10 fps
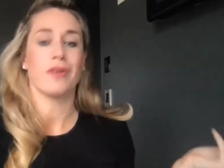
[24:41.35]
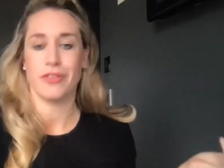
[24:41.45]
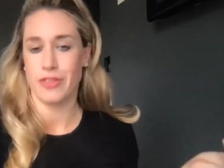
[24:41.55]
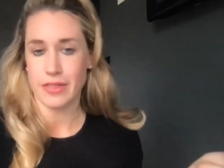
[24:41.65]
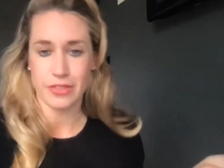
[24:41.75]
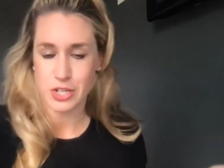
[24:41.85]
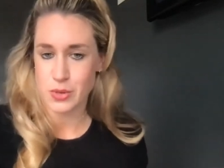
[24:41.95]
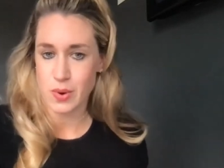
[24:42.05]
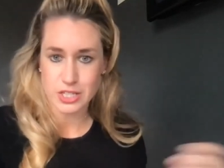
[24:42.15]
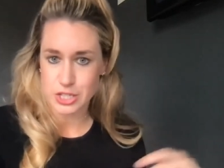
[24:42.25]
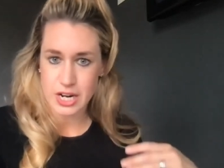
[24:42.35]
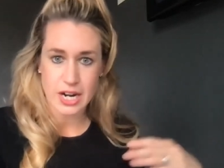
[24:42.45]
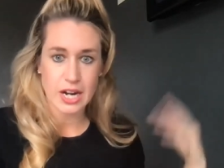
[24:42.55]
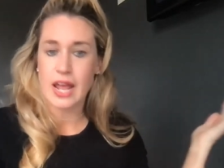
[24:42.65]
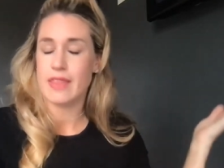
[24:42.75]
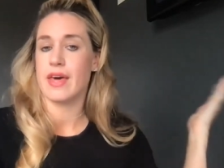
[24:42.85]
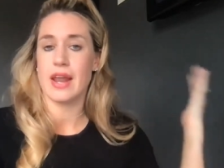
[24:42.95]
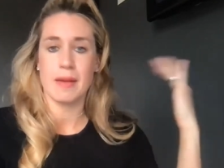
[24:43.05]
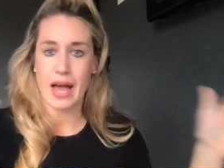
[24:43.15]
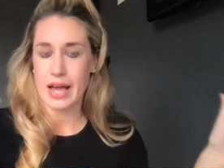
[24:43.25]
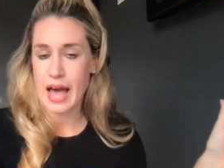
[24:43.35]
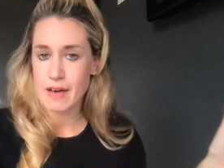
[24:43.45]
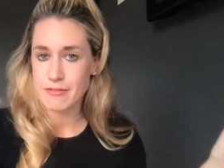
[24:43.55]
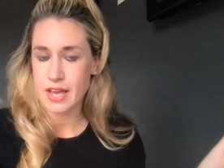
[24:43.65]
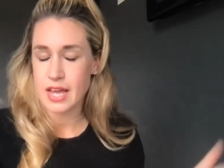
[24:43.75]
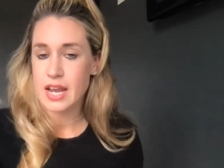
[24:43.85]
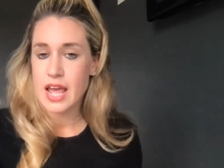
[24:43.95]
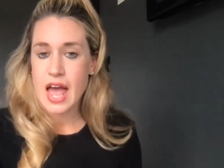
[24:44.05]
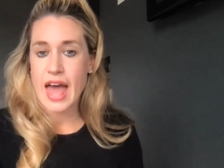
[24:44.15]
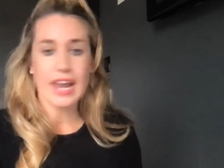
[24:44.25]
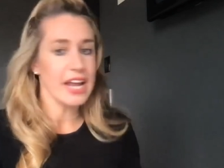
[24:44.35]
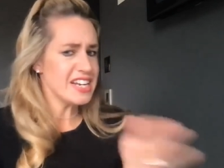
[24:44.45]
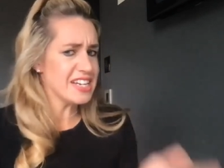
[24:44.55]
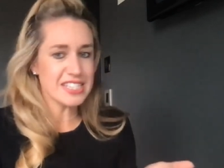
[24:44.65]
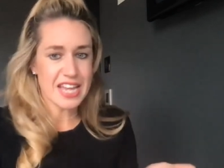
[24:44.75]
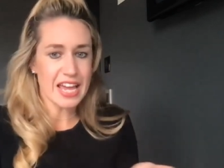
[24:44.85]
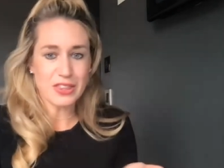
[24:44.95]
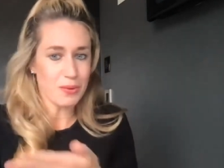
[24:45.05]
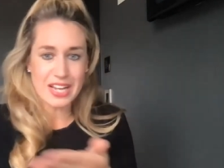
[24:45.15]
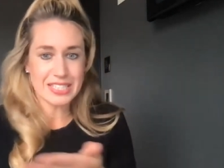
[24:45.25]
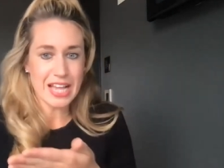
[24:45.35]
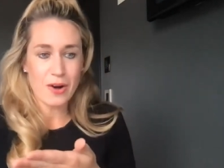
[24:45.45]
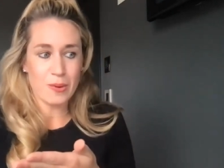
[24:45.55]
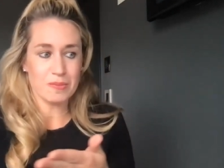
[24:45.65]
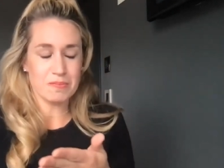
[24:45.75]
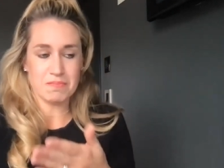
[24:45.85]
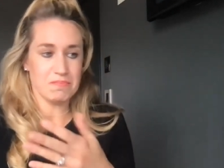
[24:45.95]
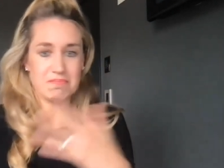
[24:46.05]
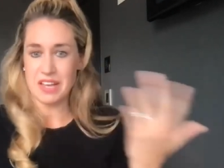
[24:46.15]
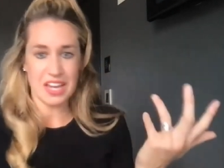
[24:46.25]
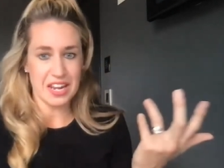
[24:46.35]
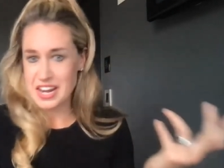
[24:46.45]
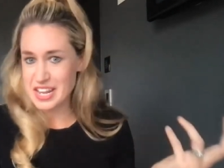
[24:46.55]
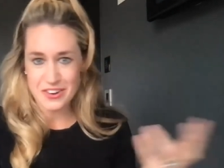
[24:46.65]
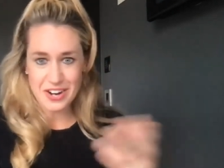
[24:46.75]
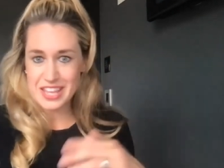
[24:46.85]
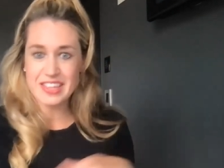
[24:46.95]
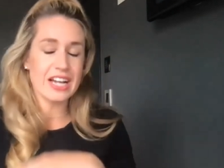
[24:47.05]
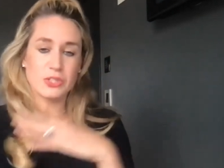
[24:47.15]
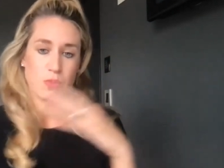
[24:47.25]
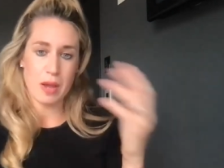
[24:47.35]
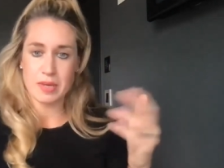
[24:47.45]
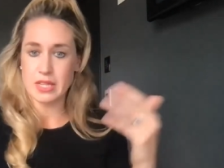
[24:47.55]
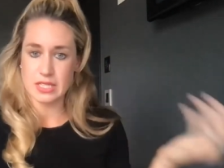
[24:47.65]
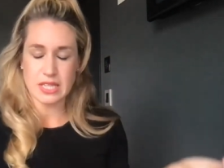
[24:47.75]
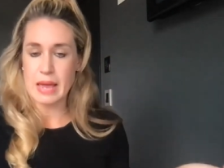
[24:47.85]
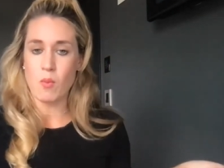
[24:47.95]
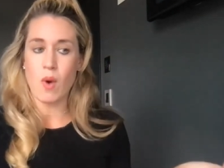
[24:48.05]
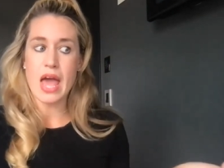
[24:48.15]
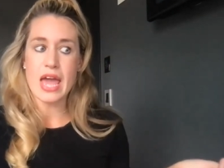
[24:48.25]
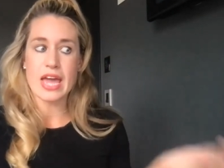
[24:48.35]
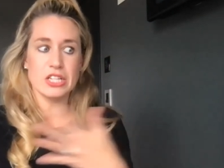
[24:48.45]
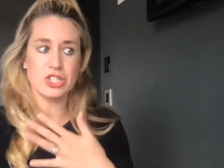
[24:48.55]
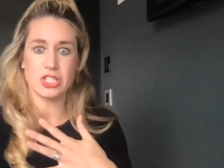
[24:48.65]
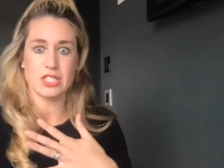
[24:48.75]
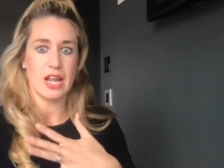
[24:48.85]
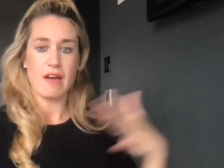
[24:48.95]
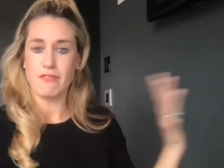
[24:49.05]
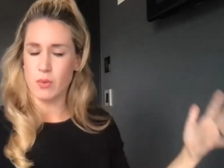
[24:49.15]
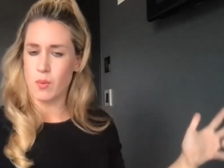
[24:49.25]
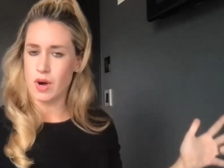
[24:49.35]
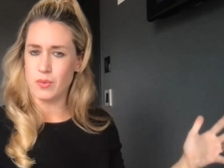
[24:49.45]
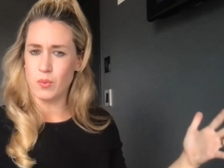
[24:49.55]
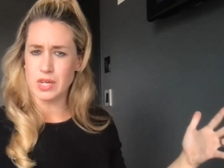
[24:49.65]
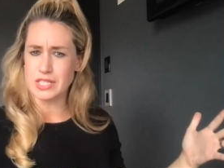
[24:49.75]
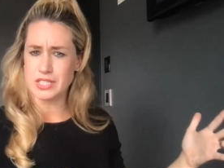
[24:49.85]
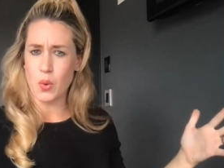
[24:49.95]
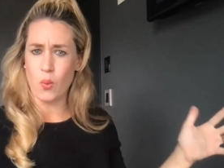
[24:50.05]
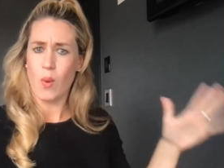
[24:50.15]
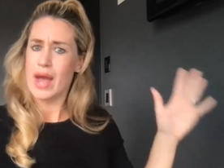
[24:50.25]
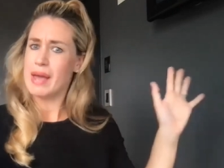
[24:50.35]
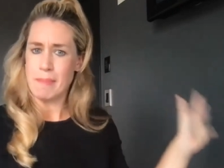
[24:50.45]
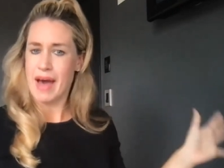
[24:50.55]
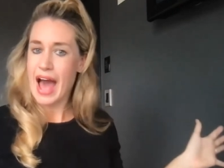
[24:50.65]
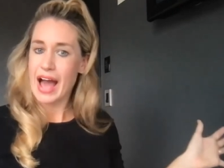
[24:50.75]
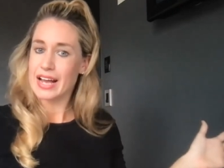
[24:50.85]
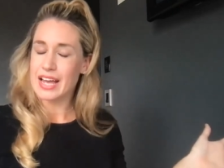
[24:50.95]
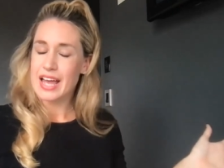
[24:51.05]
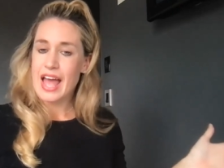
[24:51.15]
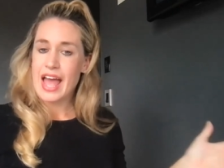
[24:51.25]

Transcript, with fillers: fourth at the 200, and then I back half it. And I didn't take the race out like an idiot or anything. I swam it the same way. It's just that everyone was way back.